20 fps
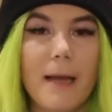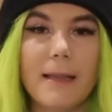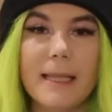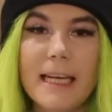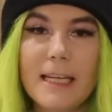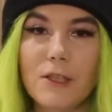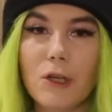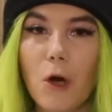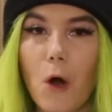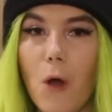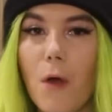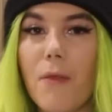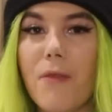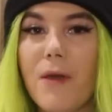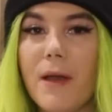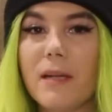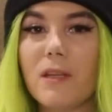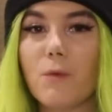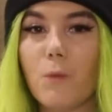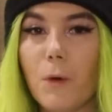These are all
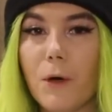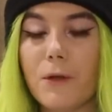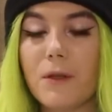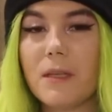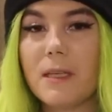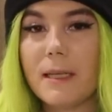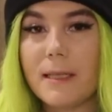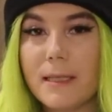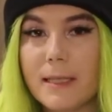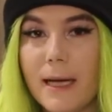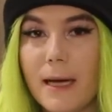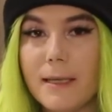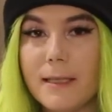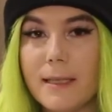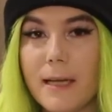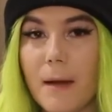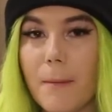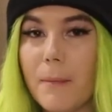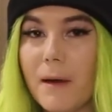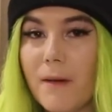things worth
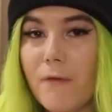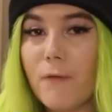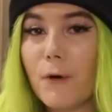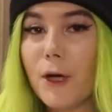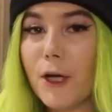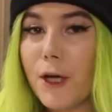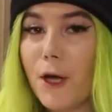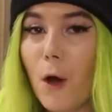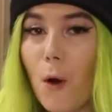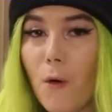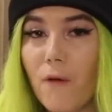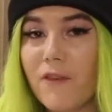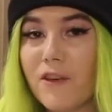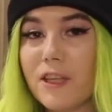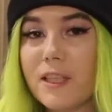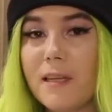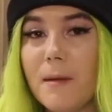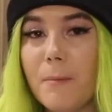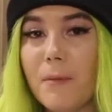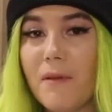discussing, but if we're going to
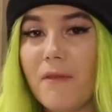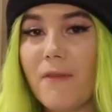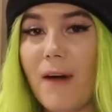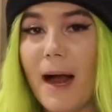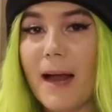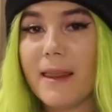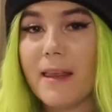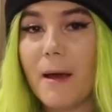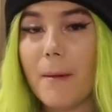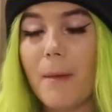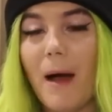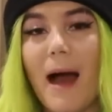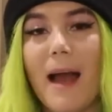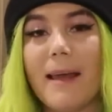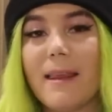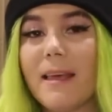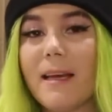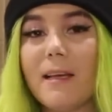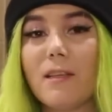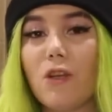oversimplify them,
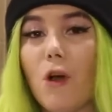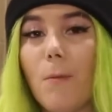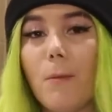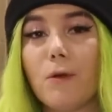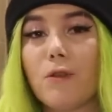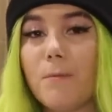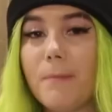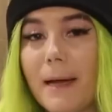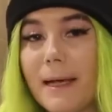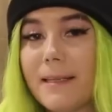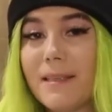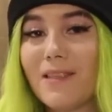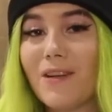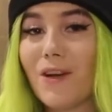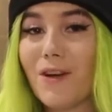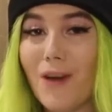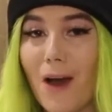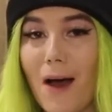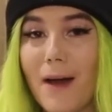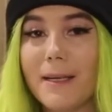I think it's almost best
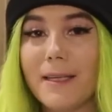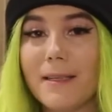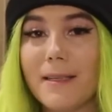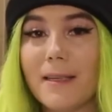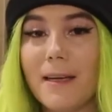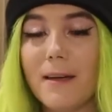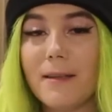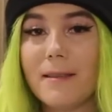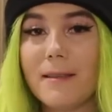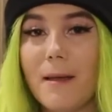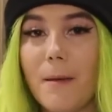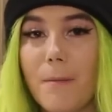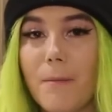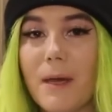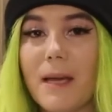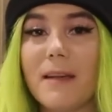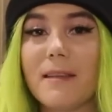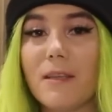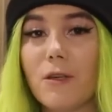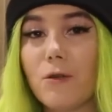to not discuss them
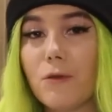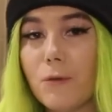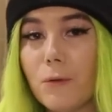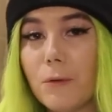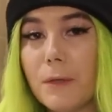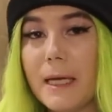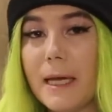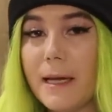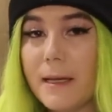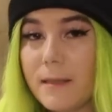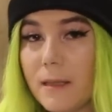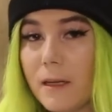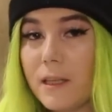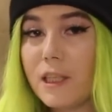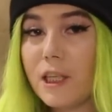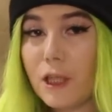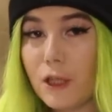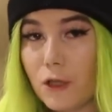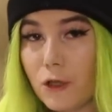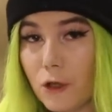because it truly is a
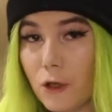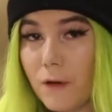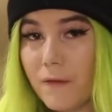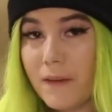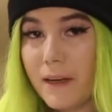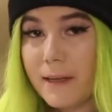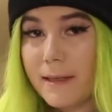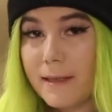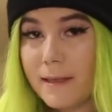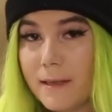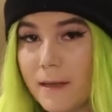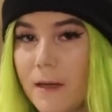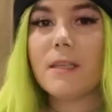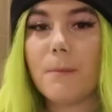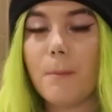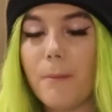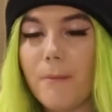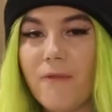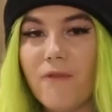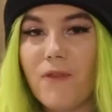disservice
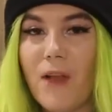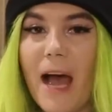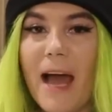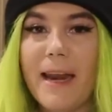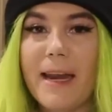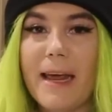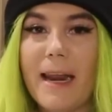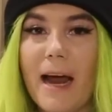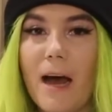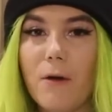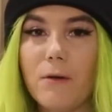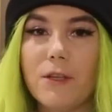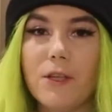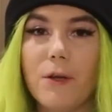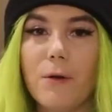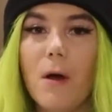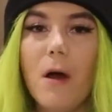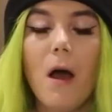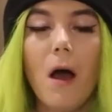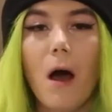to flatten it out
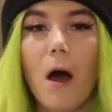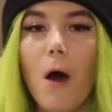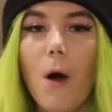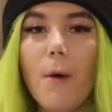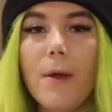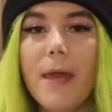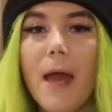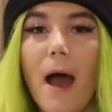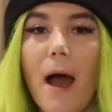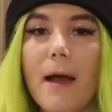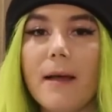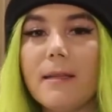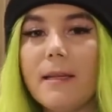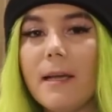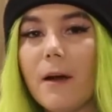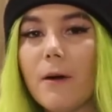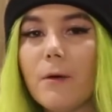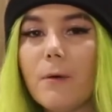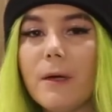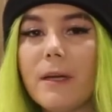to, oh yeah, it's
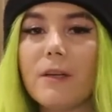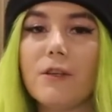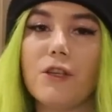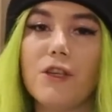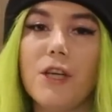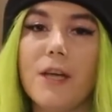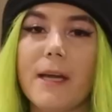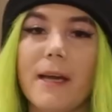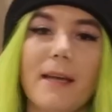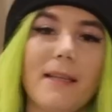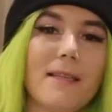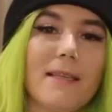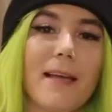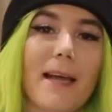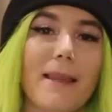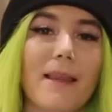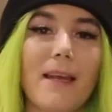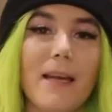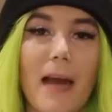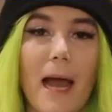heroin chic, it's
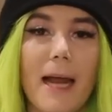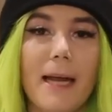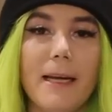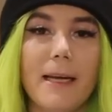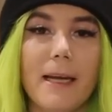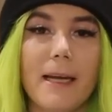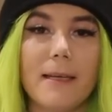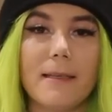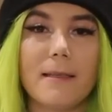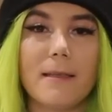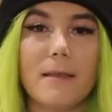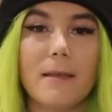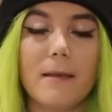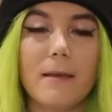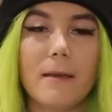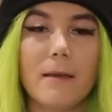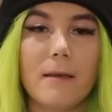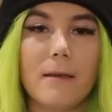like the 90s.